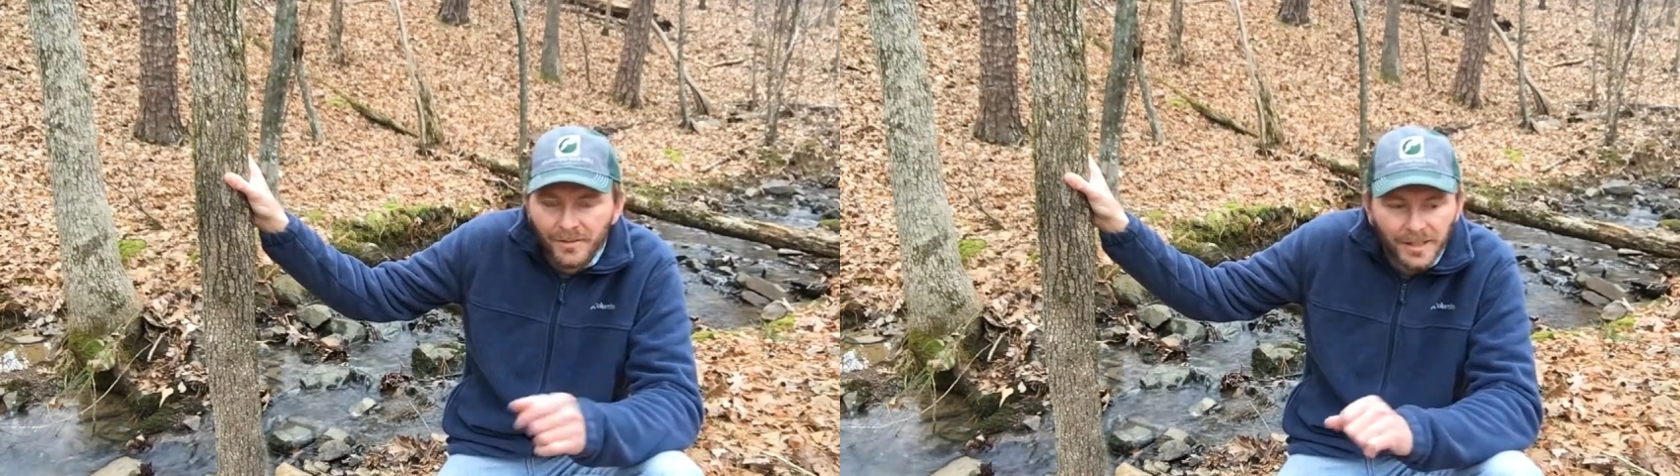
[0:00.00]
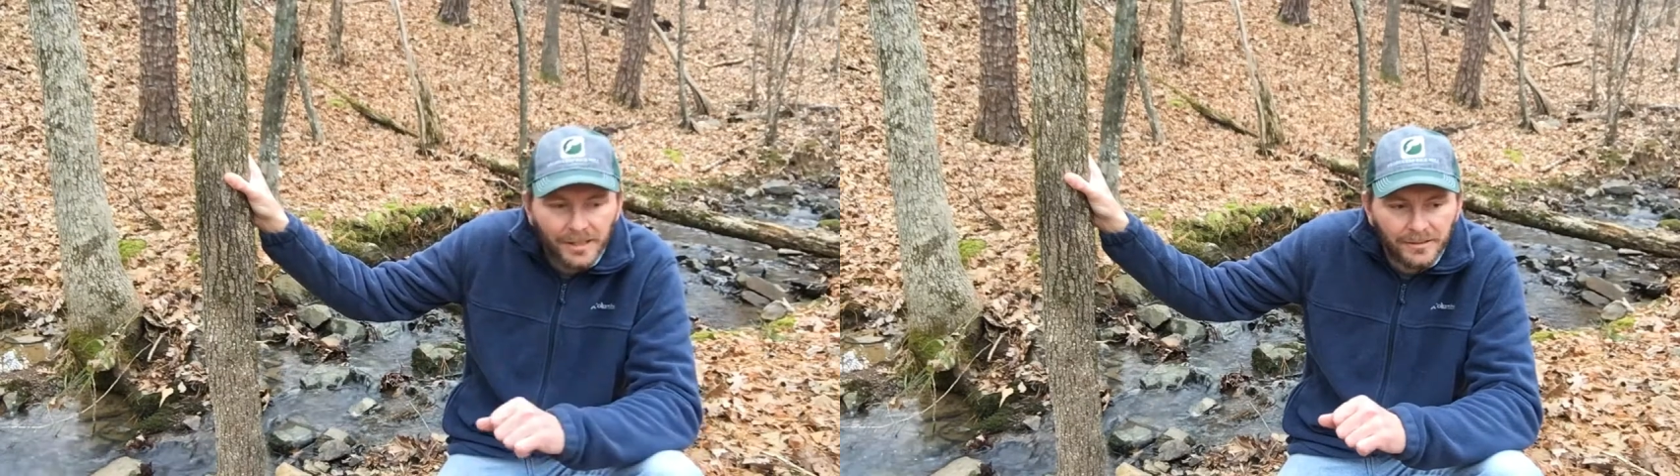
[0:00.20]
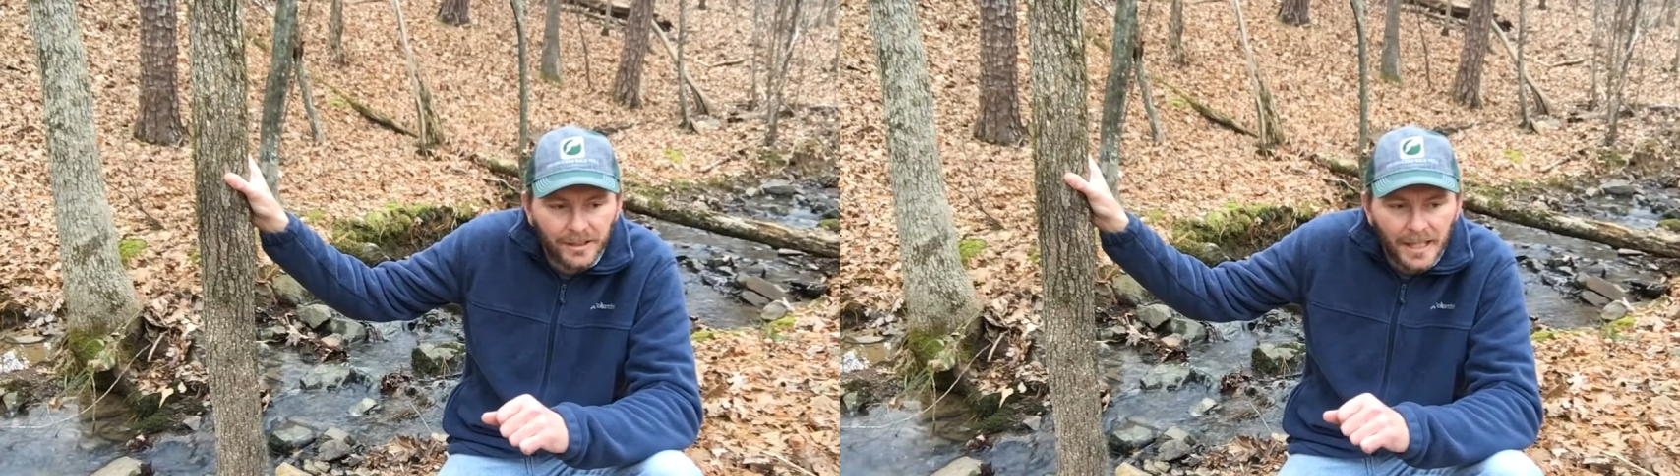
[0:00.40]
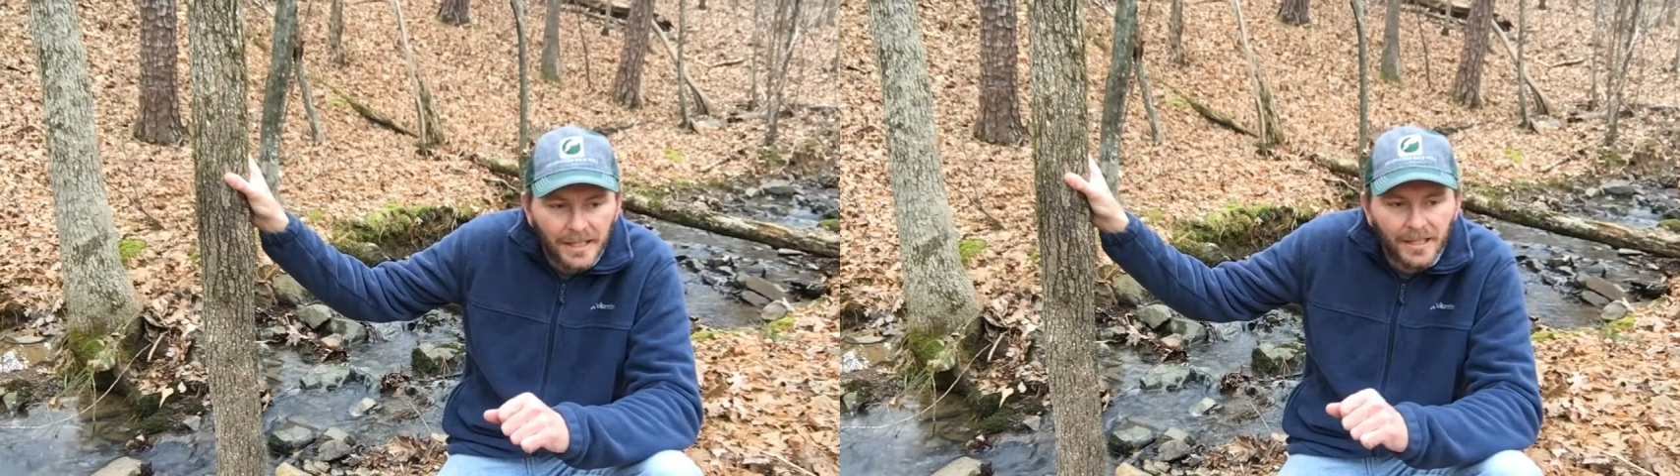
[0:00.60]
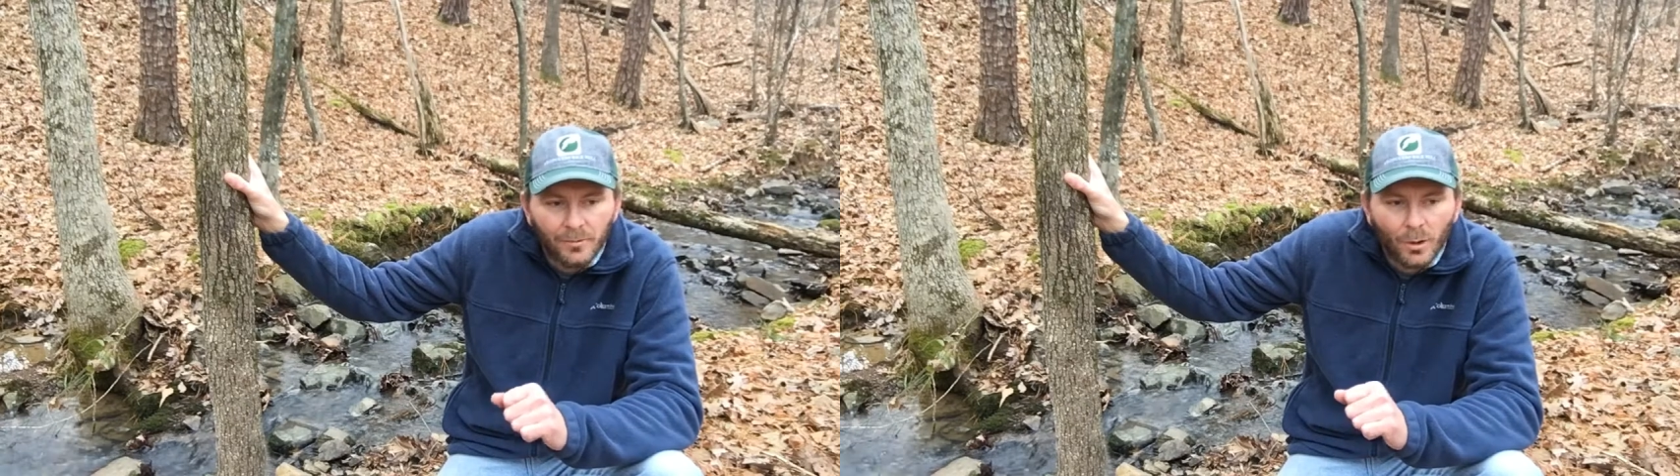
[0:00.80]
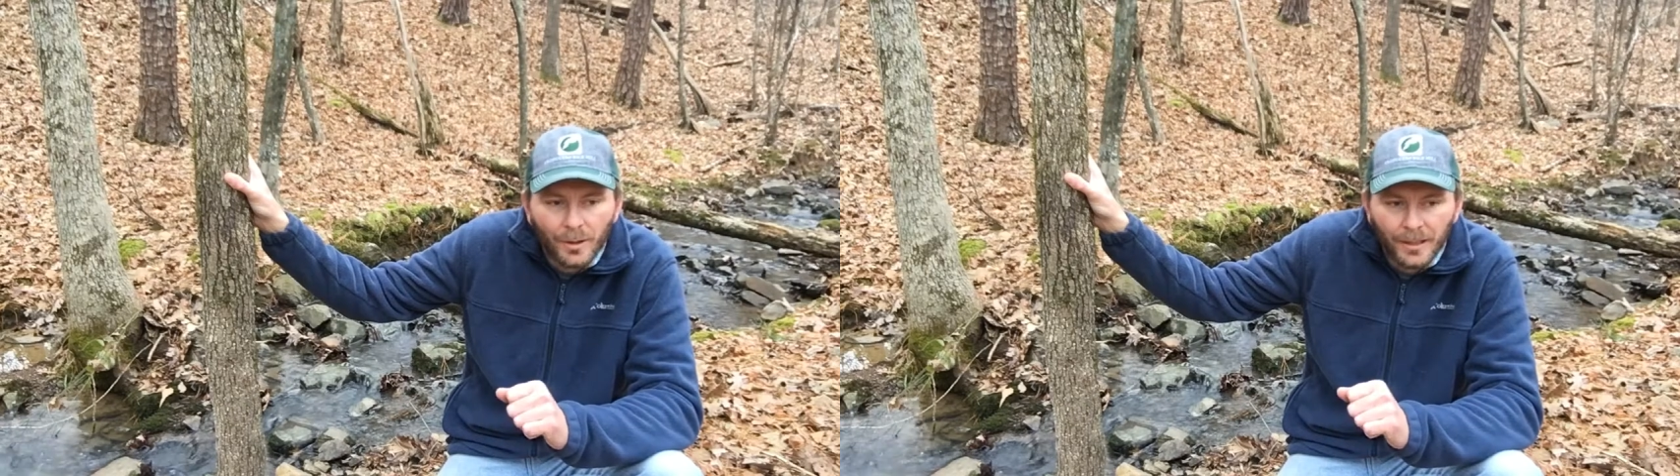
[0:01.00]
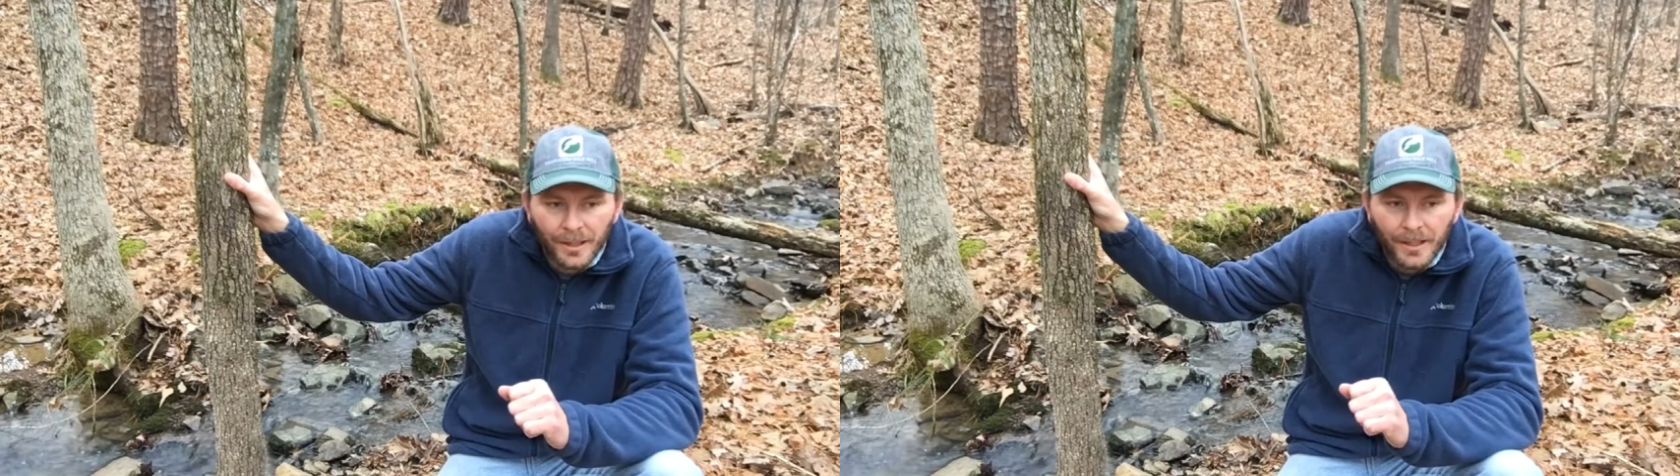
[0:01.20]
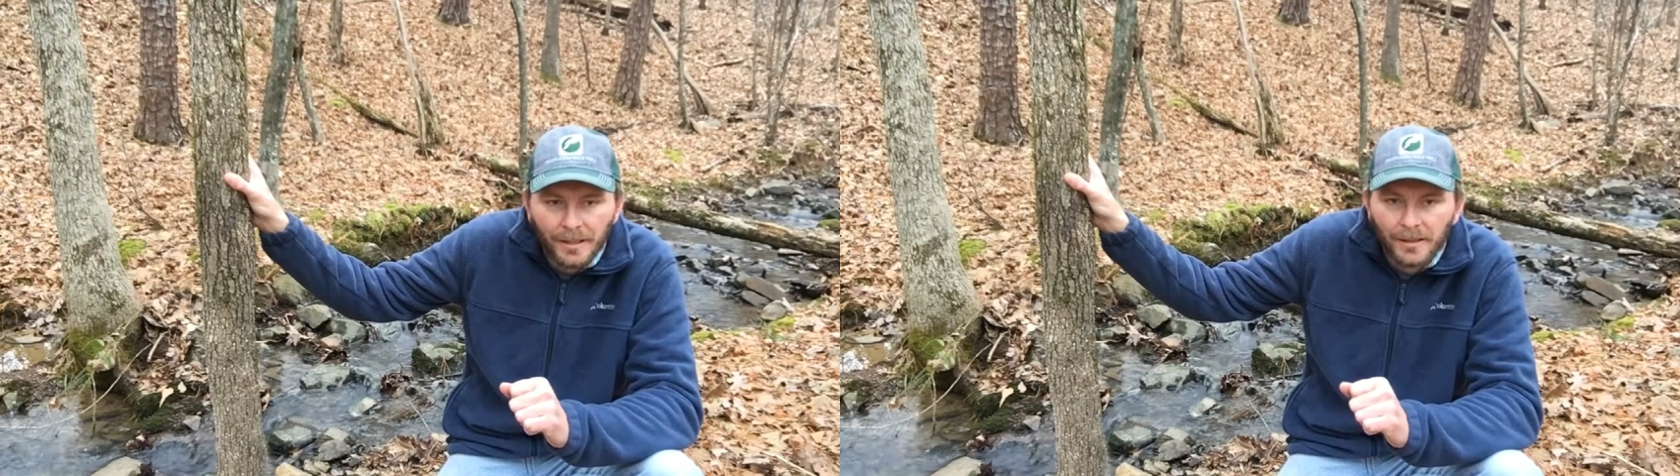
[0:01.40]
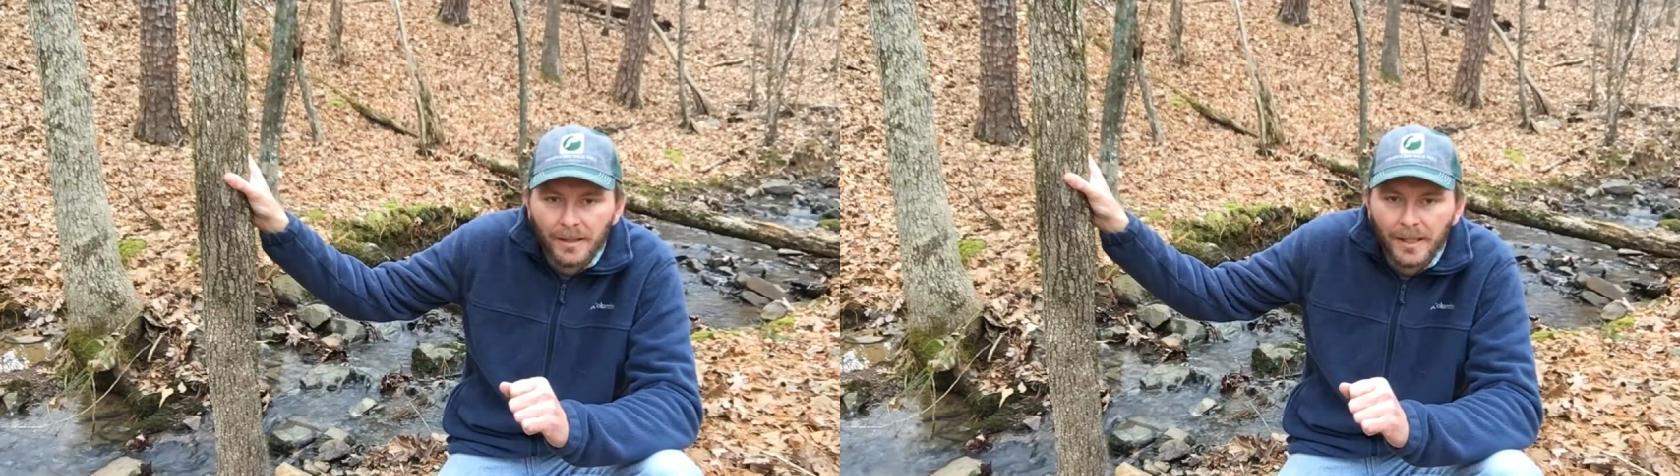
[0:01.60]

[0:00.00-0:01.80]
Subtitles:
things that I didn't want to hear,